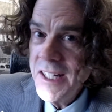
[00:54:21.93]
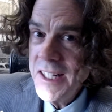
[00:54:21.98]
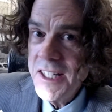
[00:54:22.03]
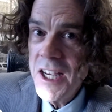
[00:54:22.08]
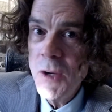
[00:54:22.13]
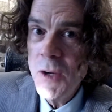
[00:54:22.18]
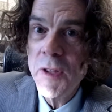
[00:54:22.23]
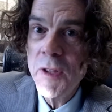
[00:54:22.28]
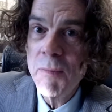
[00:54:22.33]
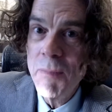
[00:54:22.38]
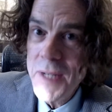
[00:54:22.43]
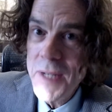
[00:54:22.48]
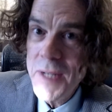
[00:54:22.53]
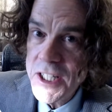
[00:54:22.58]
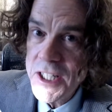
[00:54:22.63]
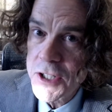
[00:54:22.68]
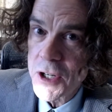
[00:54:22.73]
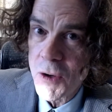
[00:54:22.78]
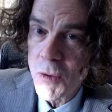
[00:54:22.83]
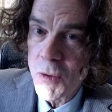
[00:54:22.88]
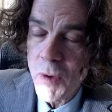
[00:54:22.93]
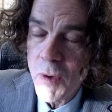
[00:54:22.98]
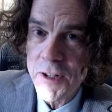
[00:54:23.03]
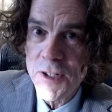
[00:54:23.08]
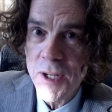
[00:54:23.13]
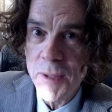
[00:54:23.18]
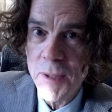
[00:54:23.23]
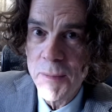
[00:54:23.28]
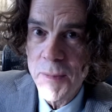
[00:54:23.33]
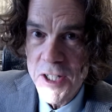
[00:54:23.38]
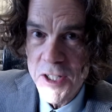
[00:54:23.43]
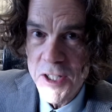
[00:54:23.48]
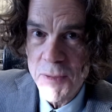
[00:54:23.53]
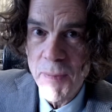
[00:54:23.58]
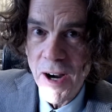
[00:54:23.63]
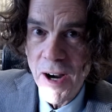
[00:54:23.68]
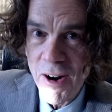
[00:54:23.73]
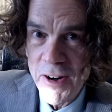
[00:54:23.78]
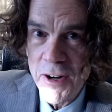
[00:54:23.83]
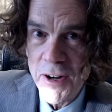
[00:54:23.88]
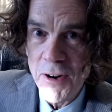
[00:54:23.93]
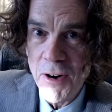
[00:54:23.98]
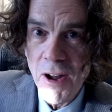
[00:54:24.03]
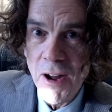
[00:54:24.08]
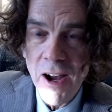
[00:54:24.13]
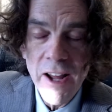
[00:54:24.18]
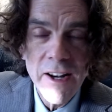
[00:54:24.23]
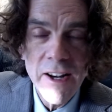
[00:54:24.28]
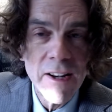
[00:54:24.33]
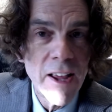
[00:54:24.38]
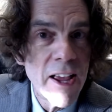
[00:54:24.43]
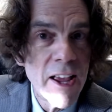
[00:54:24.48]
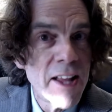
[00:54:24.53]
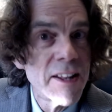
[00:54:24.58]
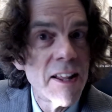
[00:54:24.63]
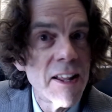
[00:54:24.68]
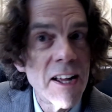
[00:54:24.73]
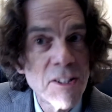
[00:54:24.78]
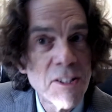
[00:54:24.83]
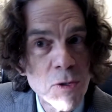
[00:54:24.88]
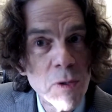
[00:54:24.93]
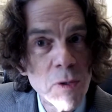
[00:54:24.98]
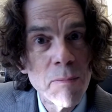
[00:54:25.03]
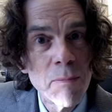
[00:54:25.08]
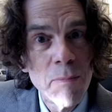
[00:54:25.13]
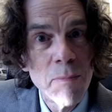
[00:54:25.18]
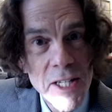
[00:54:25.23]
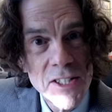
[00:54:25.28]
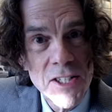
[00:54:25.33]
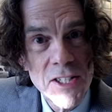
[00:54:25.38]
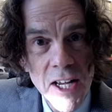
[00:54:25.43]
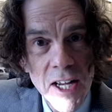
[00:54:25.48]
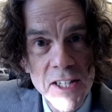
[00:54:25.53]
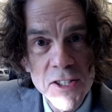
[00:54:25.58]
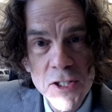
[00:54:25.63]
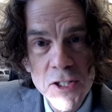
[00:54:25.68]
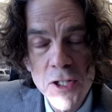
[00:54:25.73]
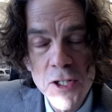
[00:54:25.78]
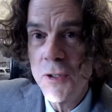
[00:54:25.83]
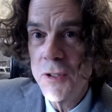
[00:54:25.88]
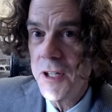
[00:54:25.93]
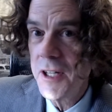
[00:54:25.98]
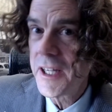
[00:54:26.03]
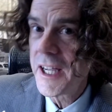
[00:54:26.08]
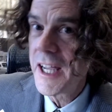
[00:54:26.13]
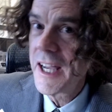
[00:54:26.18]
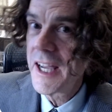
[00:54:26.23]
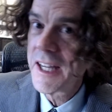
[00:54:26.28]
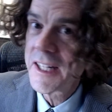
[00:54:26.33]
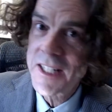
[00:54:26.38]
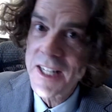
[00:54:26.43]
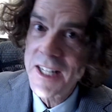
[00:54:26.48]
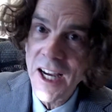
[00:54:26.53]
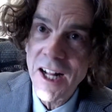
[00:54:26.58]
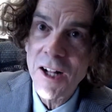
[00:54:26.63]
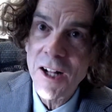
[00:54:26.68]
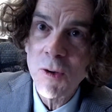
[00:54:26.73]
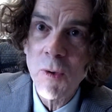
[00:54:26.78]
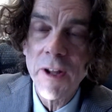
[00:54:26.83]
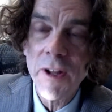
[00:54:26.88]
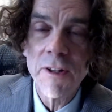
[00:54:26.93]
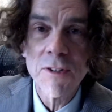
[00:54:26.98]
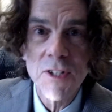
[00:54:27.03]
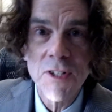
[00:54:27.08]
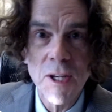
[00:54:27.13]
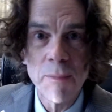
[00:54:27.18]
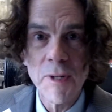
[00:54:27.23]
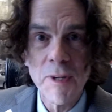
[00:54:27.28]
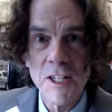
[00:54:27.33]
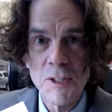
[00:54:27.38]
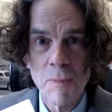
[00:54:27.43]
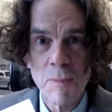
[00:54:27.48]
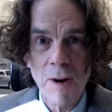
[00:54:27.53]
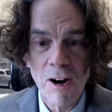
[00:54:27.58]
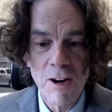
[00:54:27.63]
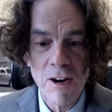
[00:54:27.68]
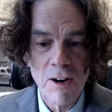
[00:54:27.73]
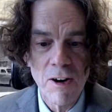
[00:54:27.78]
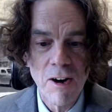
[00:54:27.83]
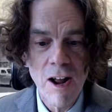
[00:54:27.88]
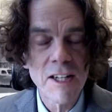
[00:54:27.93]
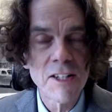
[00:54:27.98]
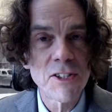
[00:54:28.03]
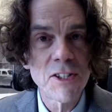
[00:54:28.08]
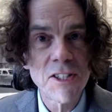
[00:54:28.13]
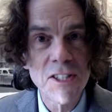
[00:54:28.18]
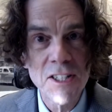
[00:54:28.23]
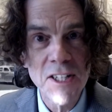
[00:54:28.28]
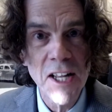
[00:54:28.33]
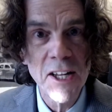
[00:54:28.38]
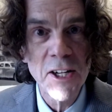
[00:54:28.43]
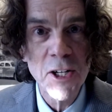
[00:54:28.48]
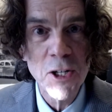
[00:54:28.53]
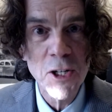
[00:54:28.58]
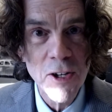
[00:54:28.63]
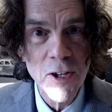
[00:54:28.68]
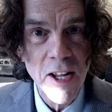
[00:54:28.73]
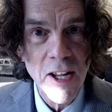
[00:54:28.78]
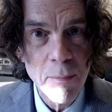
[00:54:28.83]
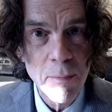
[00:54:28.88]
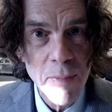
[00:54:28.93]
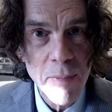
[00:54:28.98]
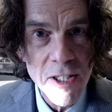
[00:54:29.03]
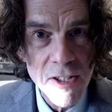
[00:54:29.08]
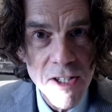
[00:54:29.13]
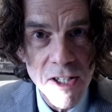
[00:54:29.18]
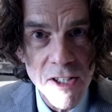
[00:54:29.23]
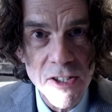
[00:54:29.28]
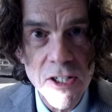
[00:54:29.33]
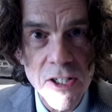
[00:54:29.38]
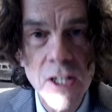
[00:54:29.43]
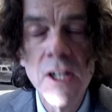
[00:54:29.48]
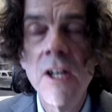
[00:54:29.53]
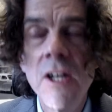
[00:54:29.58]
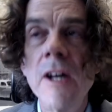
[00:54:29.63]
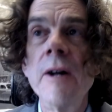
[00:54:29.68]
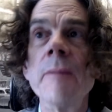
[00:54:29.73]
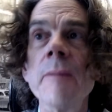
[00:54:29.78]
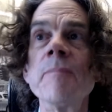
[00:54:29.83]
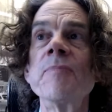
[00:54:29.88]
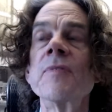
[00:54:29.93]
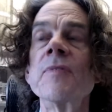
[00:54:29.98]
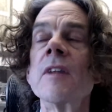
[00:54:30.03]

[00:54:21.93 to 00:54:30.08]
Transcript: you can't tell with Mr. whether somebody's married or not. And that's what Ms. does too. You can't tell whether somebody's married or not because it's none of your damn business.